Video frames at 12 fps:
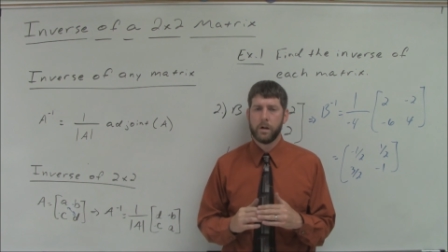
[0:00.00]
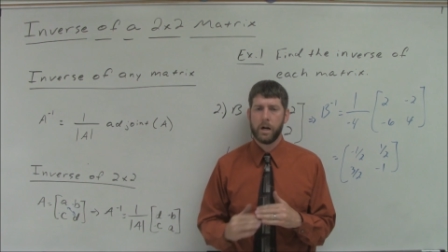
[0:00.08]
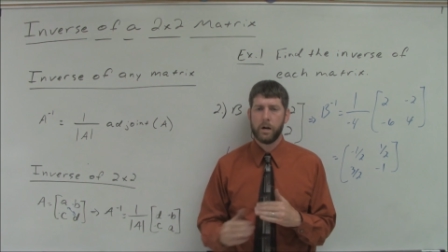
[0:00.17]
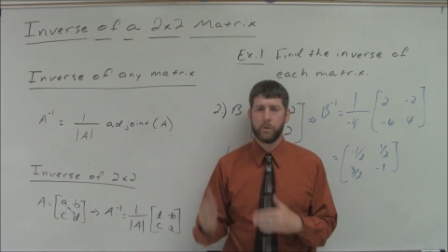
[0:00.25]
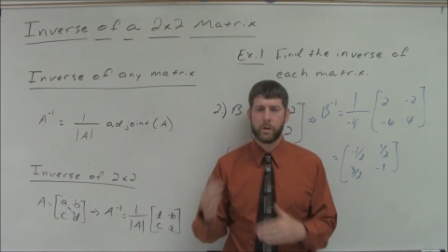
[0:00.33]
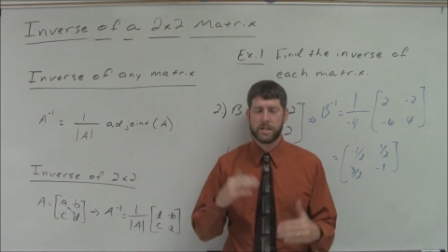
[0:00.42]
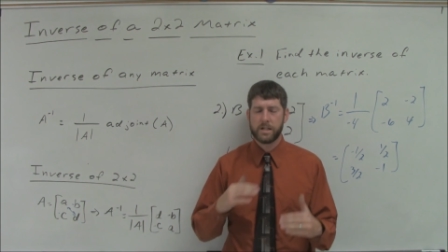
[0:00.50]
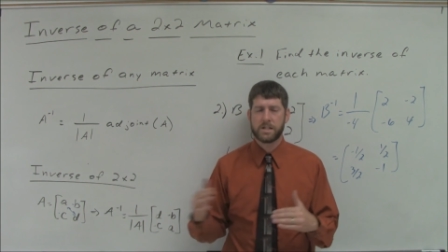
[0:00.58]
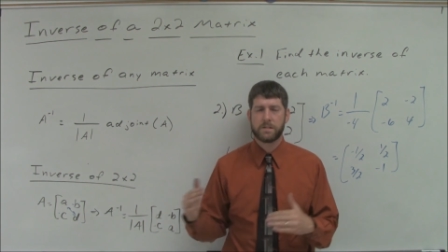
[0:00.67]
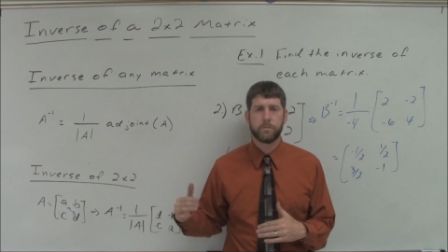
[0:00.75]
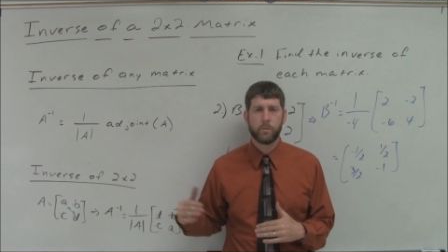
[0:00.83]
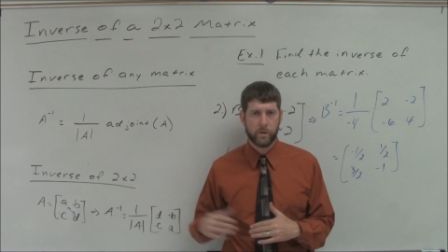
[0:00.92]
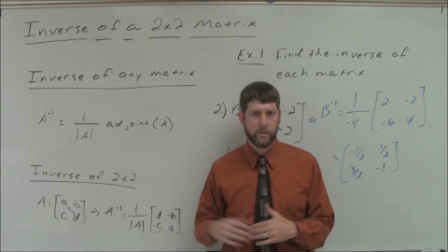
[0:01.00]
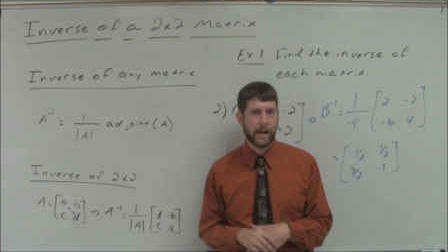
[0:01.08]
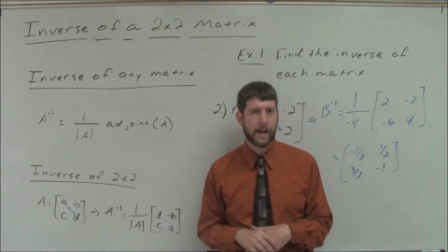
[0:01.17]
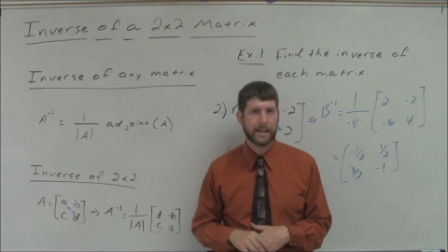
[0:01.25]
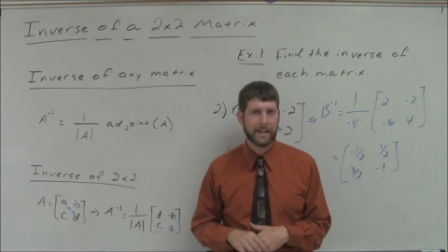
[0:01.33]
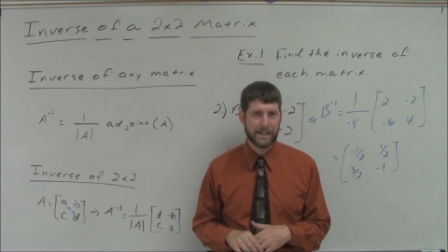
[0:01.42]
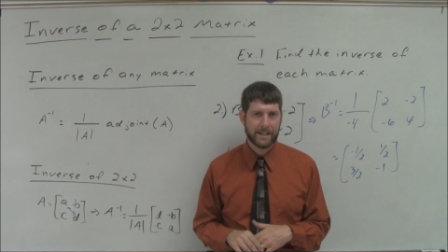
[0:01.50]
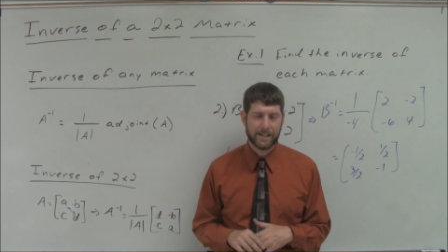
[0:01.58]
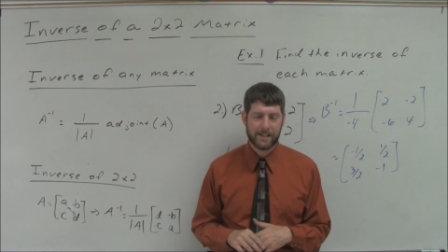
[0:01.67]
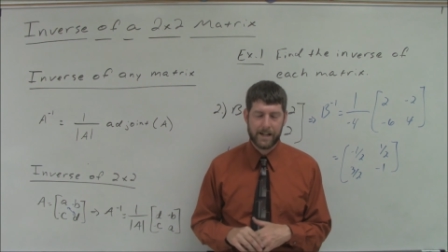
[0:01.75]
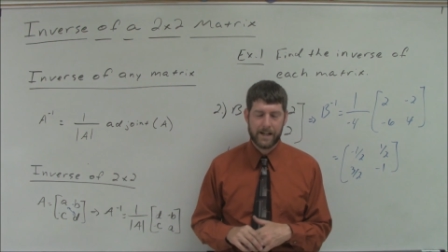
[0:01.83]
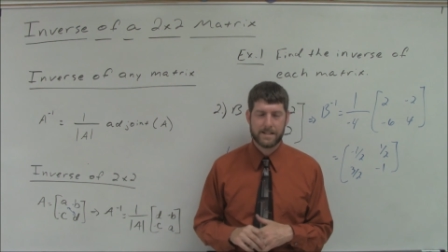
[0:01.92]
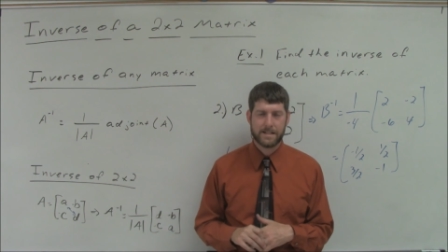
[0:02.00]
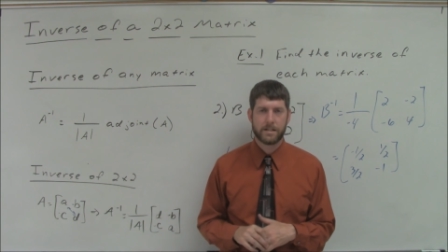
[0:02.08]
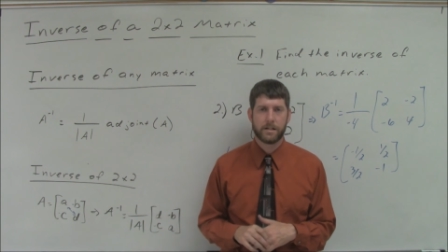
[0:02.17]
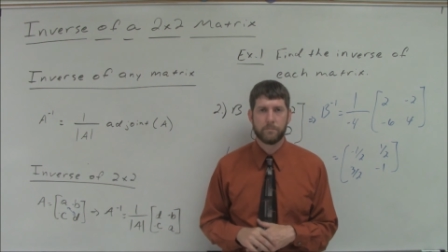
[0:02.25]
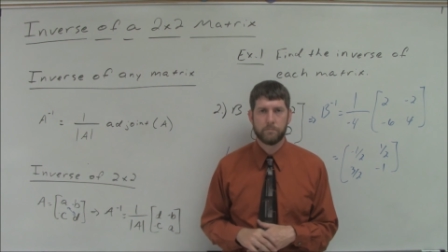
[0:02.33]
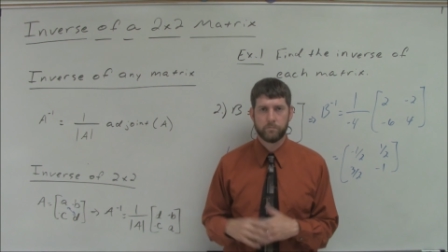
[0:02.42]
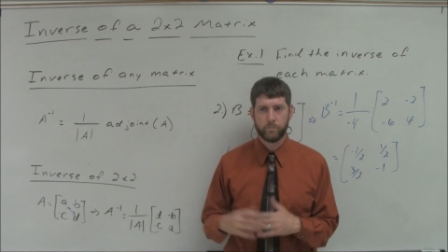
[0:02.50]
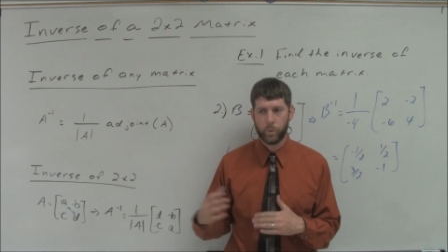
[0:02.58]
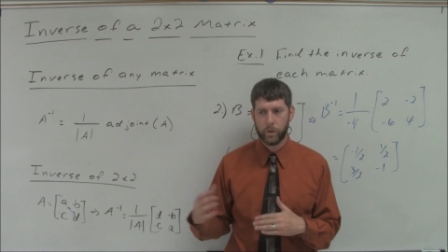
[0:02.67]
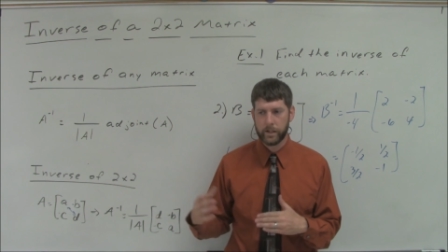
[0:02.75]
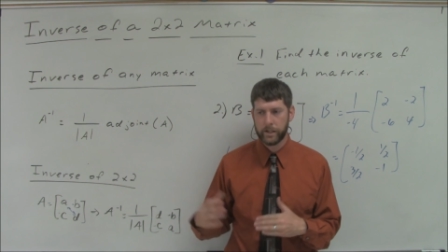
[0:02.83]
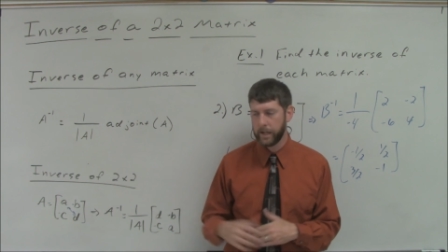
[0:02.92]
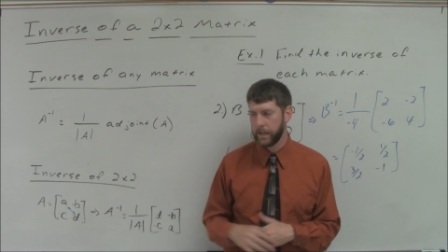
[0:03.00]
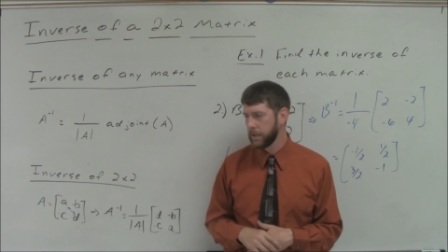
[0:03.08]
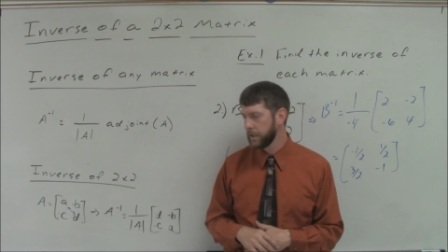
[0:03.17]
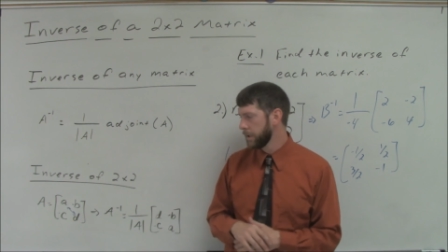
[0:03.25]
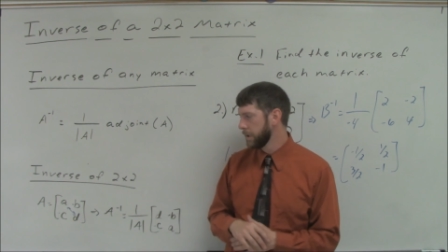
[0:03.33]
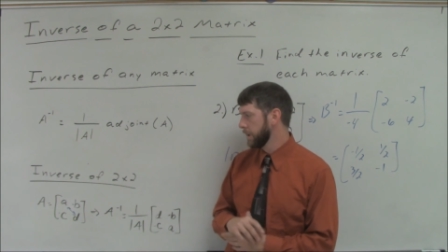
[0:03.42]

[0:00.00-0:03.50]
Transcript: uh, we'll get to explore that in class um, one day.